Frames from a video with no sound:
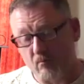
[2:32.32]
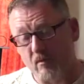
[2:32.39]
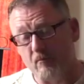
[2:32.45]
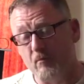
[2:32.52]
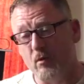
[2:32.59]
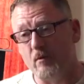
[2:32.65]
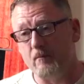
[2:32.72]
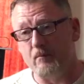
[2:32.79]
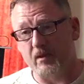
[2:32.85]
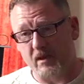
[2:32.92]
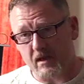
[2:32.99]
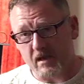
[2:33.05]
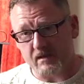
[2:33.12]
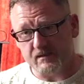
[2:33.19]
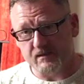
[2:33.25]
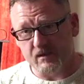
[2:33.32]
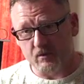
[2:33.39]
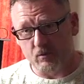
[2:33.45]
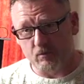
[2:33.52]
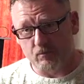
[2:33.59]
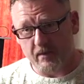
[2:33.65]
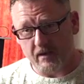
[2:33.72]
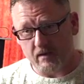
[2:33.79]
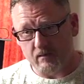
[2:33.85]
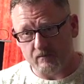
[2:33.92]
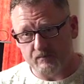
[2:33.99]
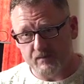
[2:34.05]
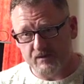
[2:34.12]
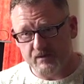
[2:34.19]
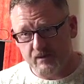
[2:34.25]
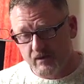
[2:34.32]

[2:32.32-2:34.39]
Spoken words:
with putting piezo pickups